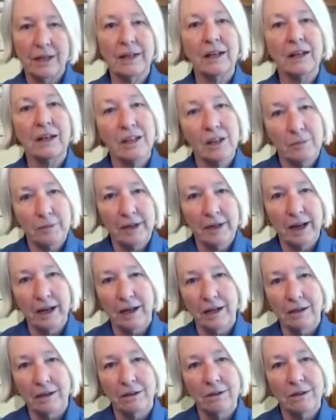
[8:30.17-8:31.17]
and
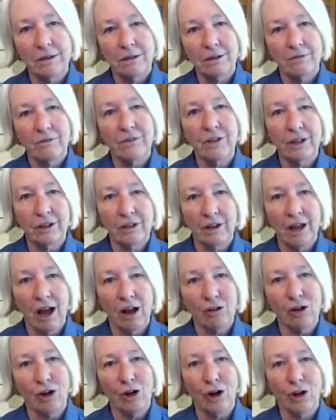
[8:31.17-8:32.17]
eliminate fetal
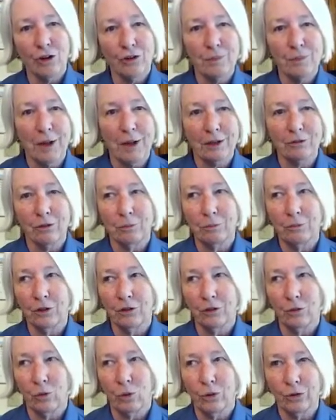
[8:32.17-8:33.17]
alcohol spectrum
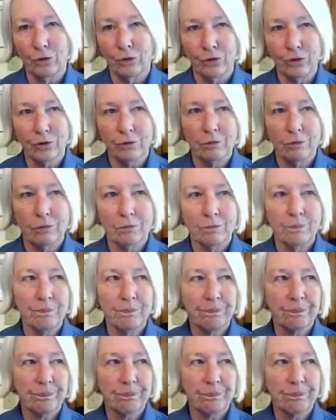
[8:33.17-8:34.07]
disorders.